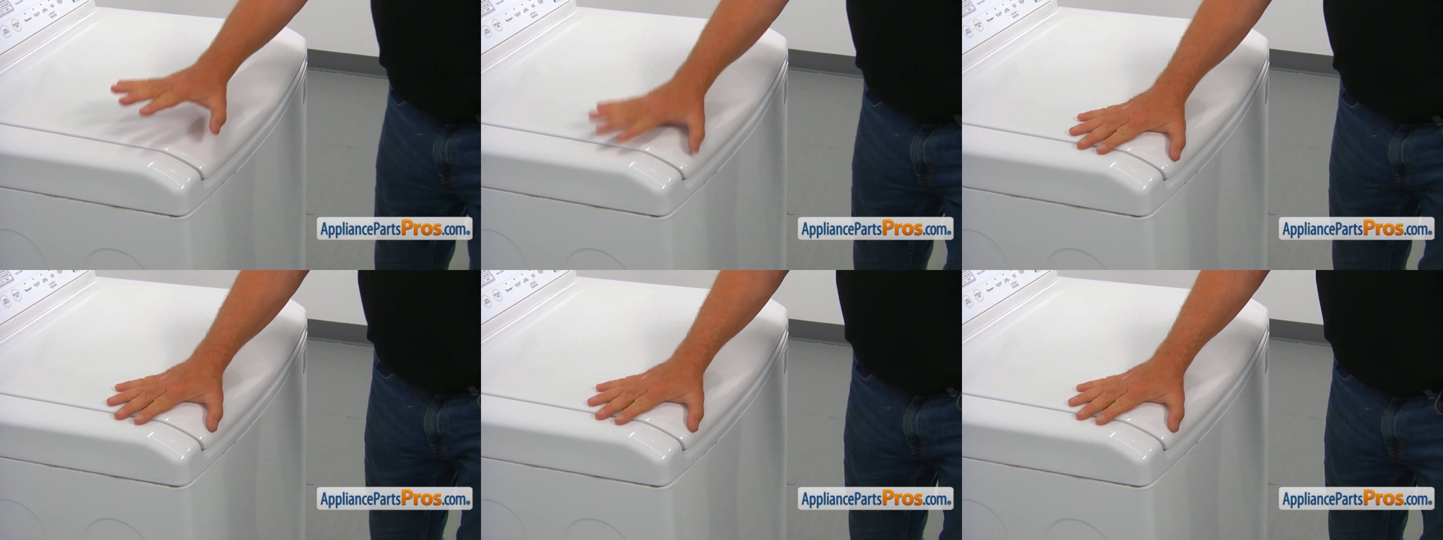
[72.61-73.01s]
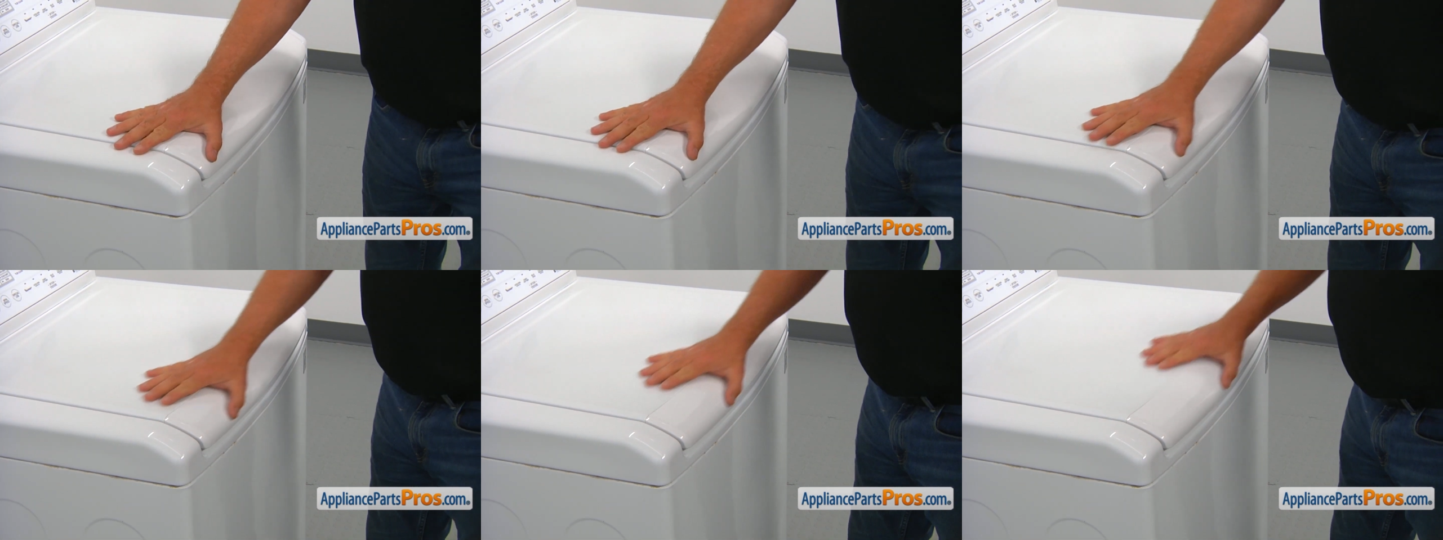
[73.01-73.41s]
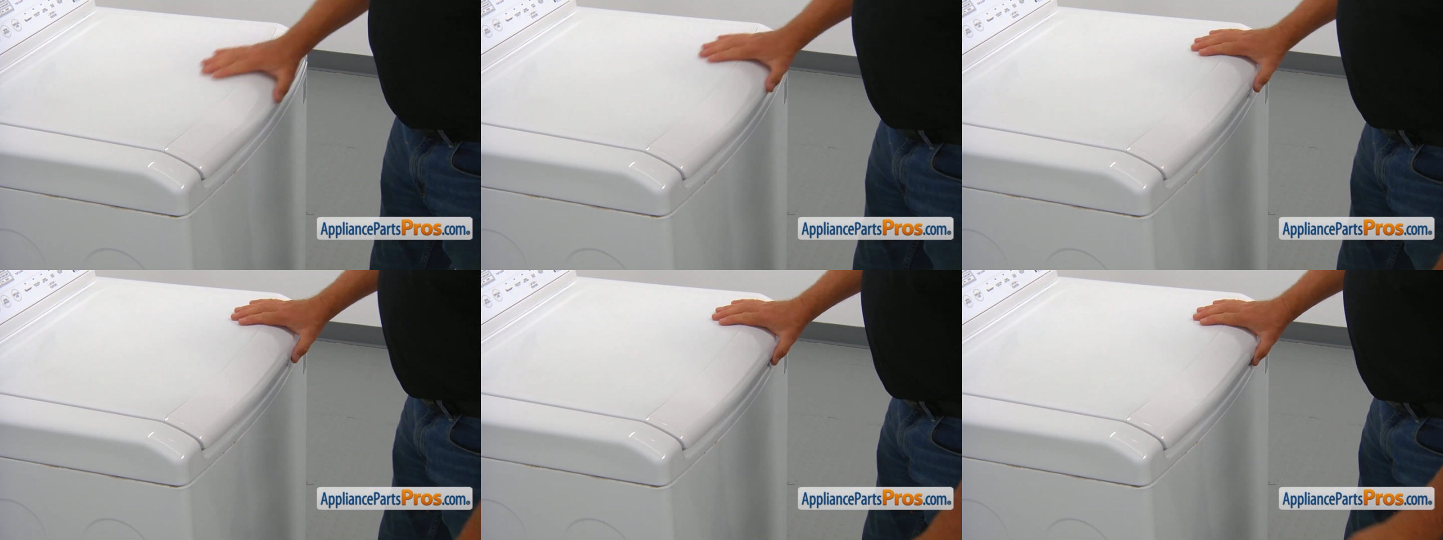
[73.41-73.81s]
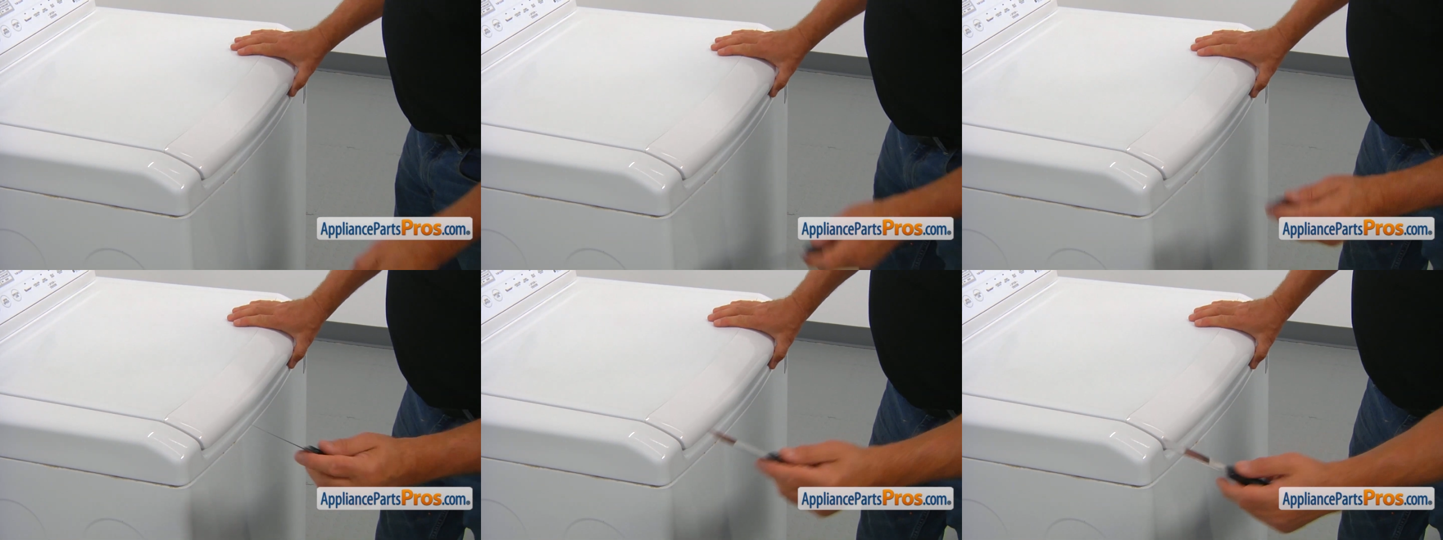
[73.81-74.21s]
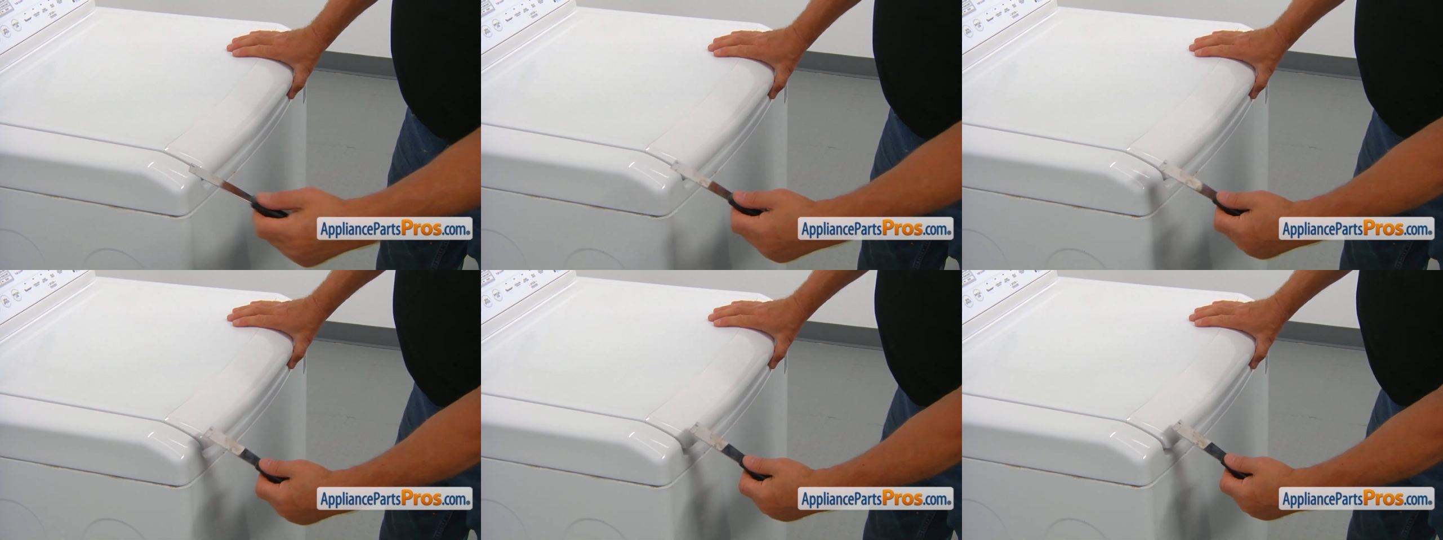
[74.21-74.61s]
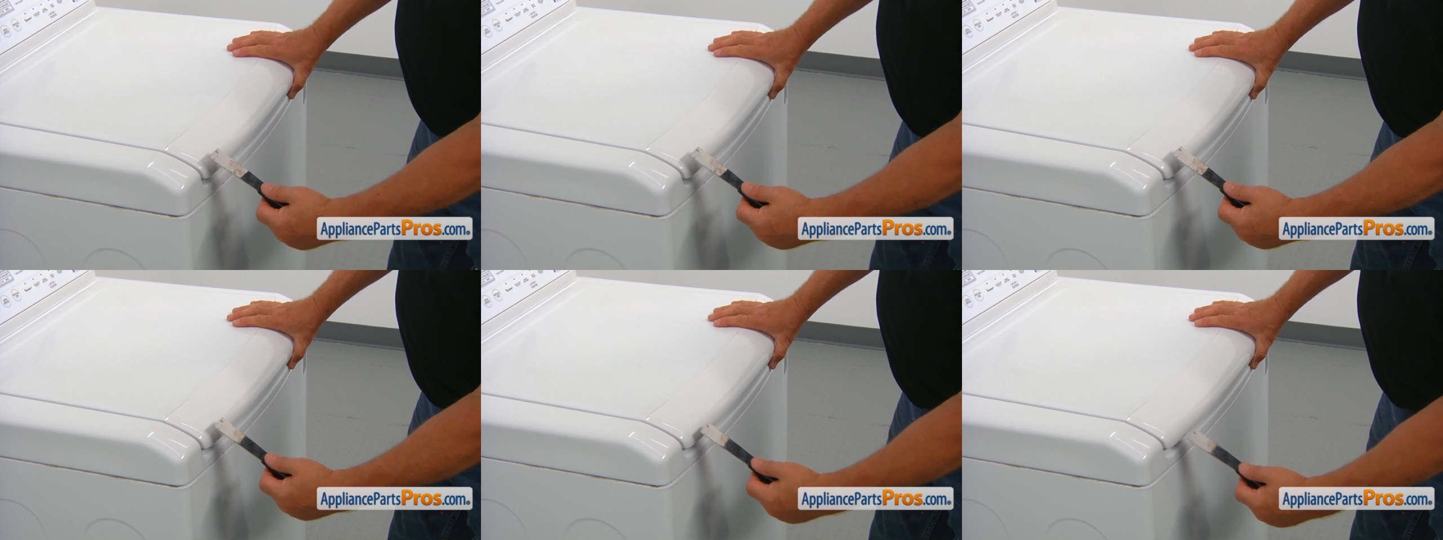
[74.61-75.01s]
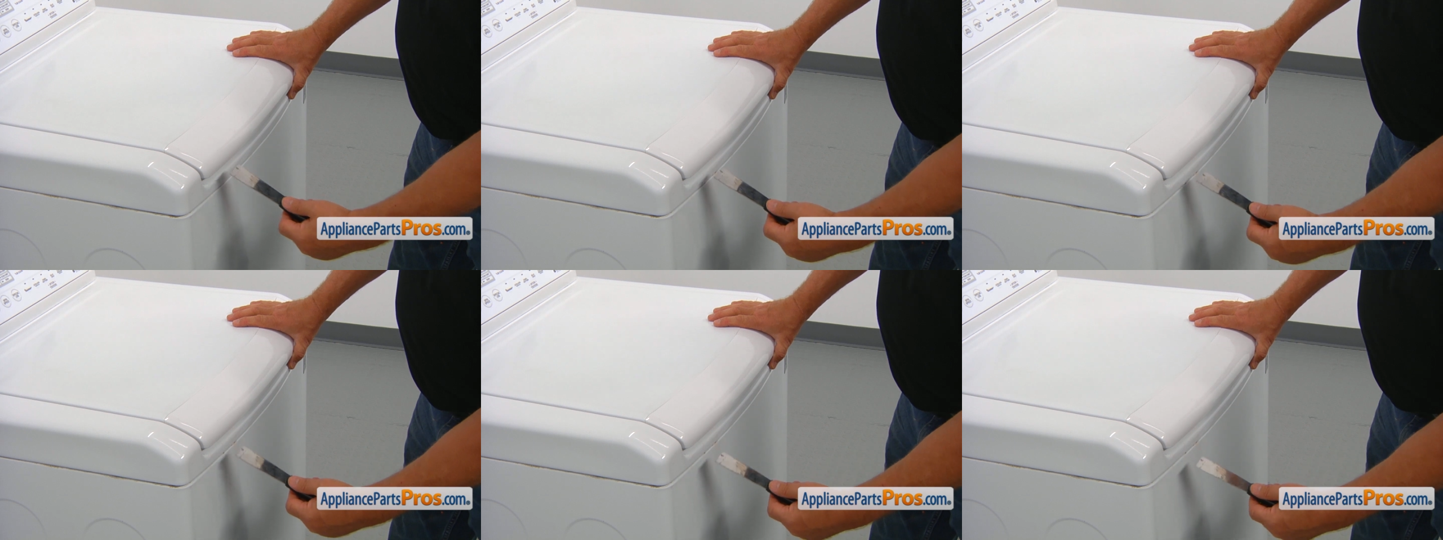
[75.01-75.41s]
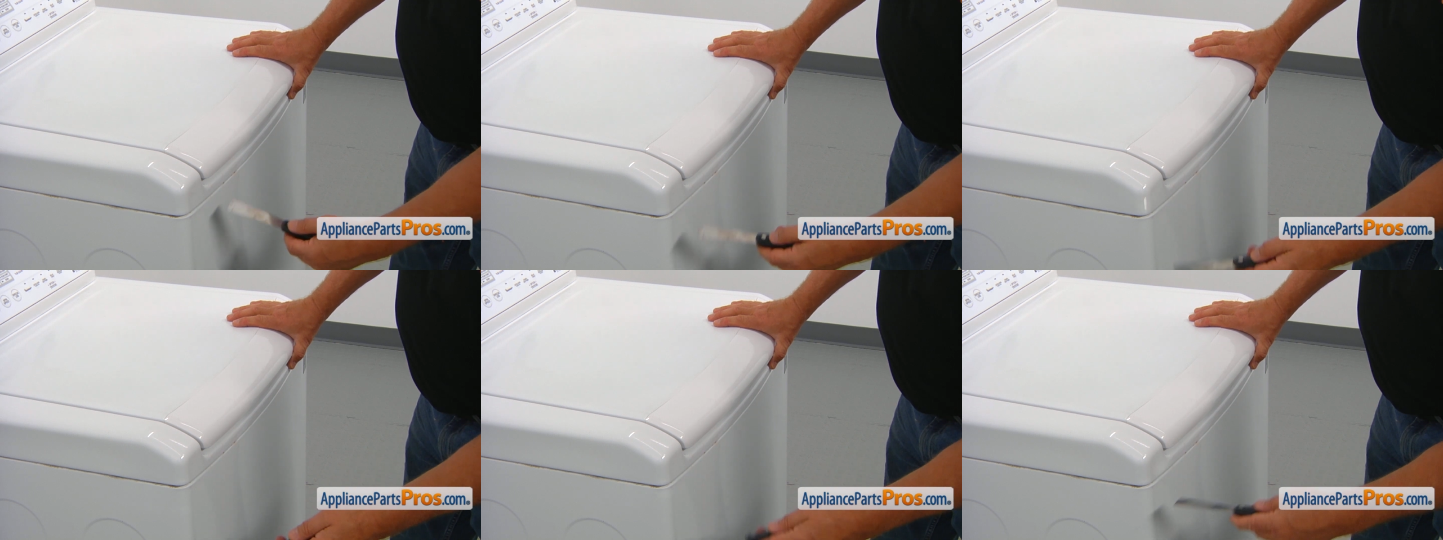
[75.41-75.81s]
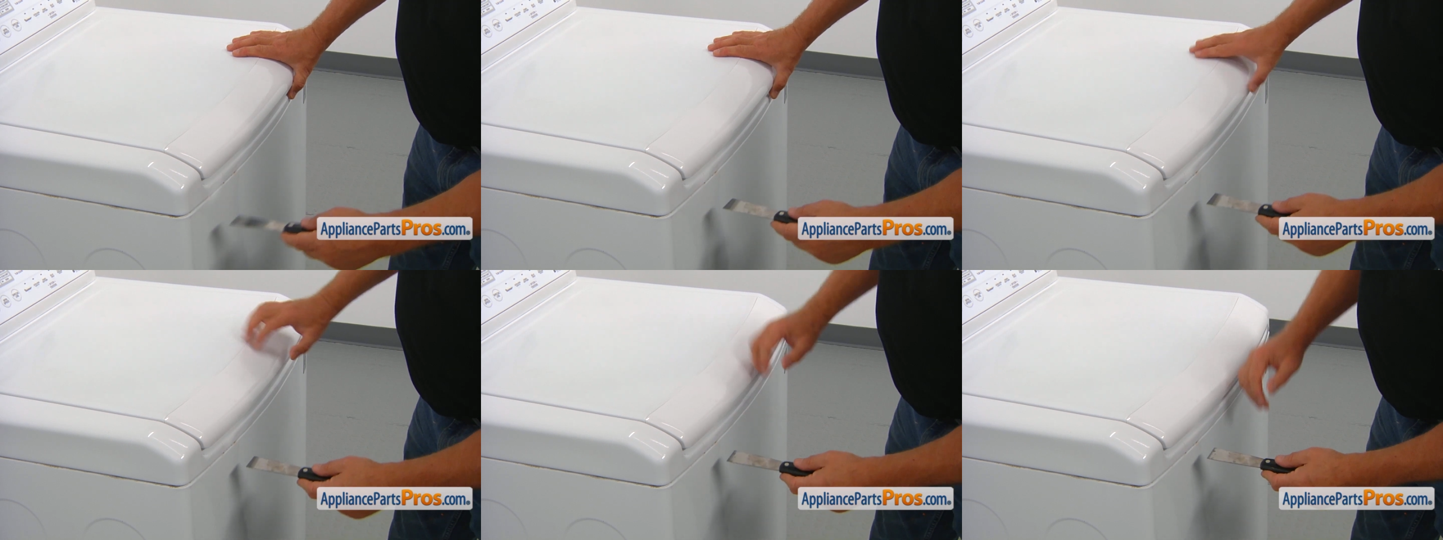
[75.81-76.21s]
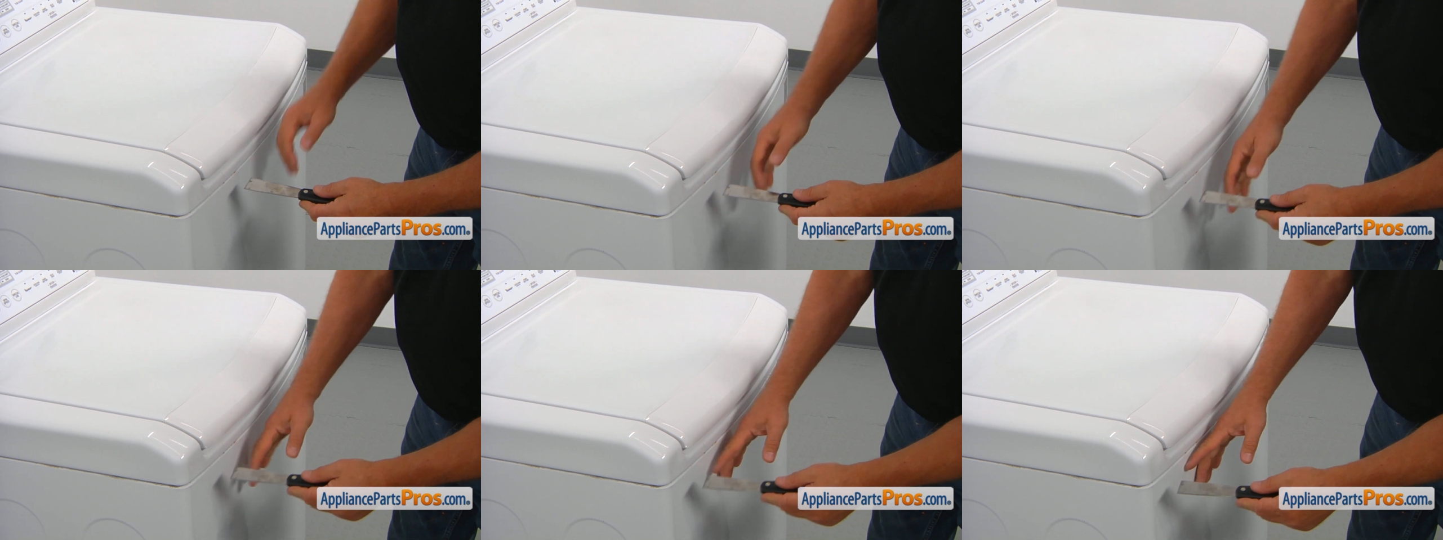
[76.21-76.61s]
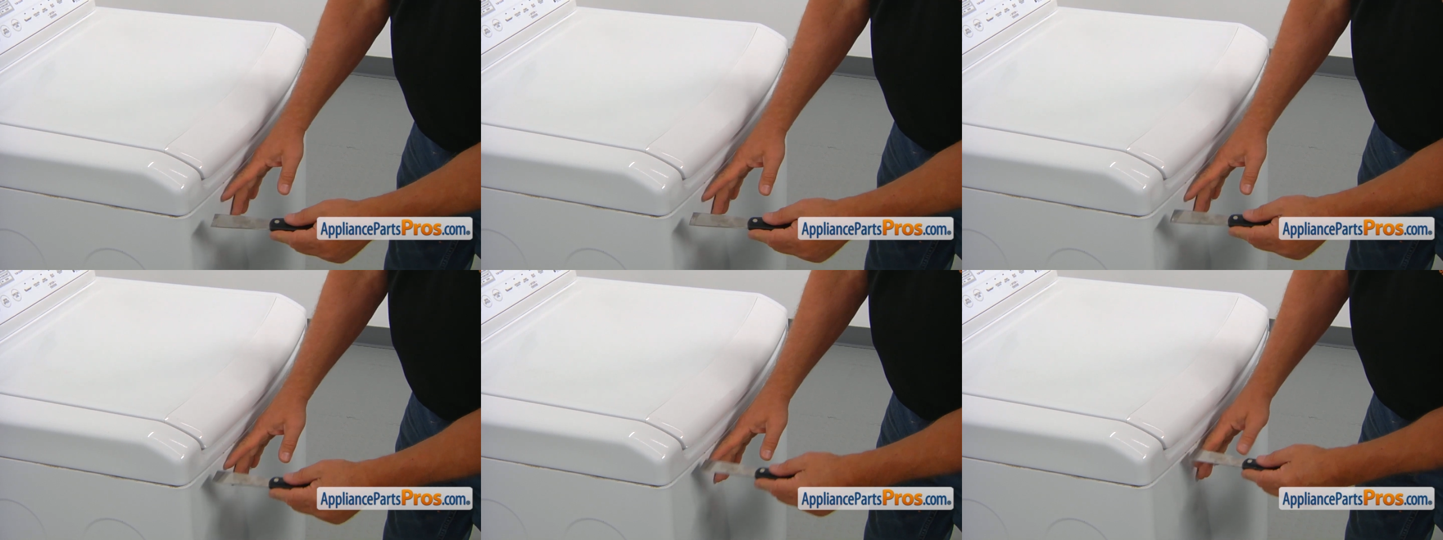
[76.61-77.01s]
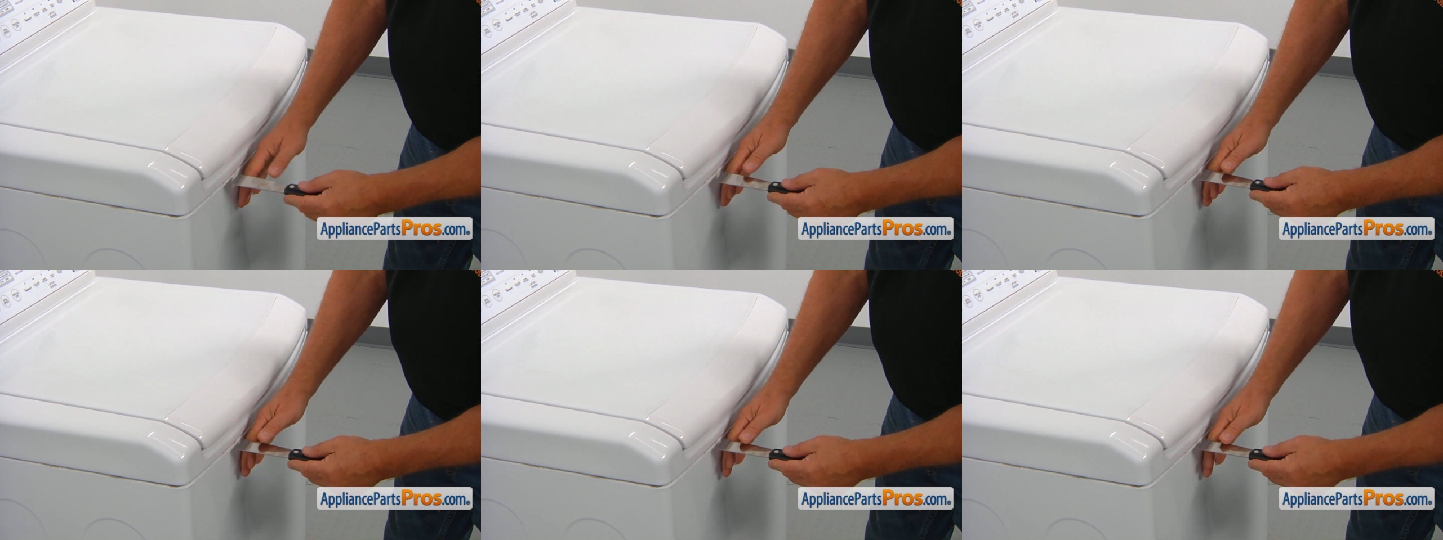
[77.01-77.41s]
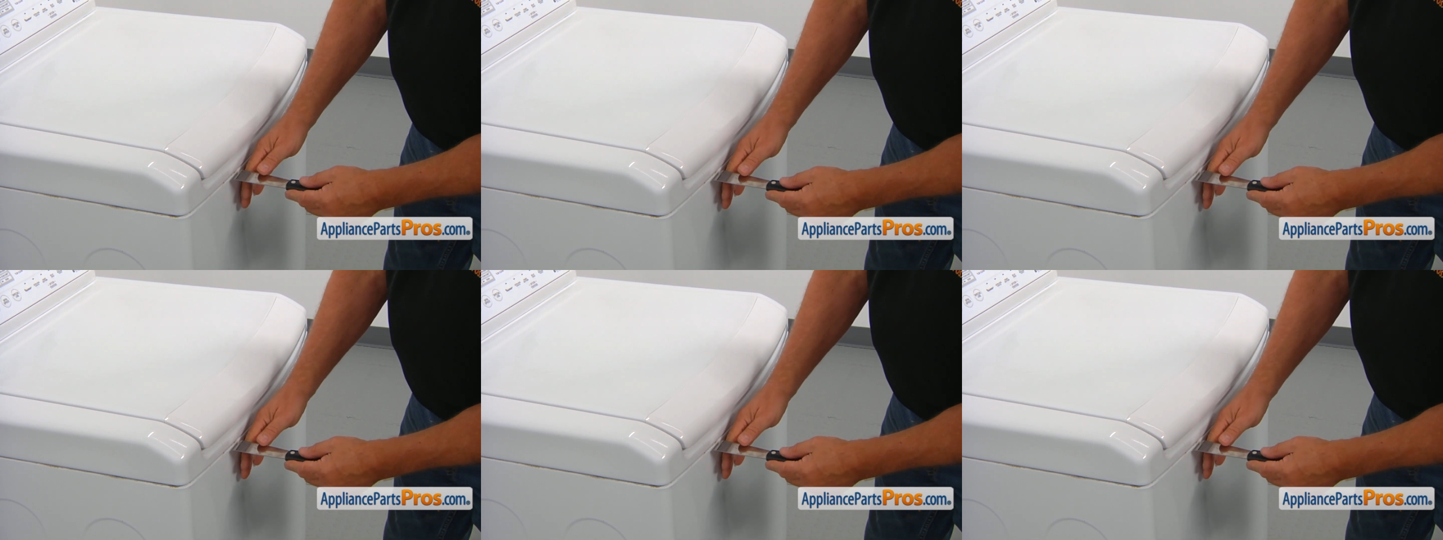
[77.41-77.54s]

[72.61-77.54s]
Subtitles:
(no speaker visible)